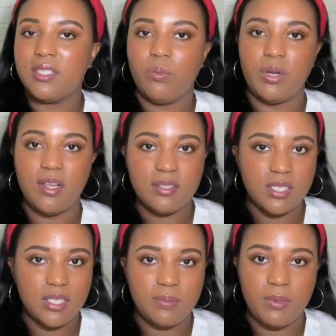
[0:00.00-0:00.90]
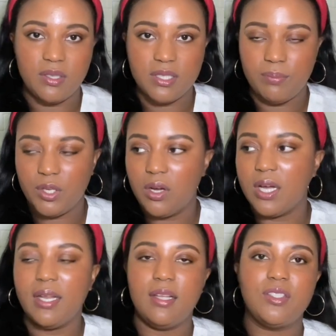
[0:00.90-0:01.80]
Someone else can spill something on it.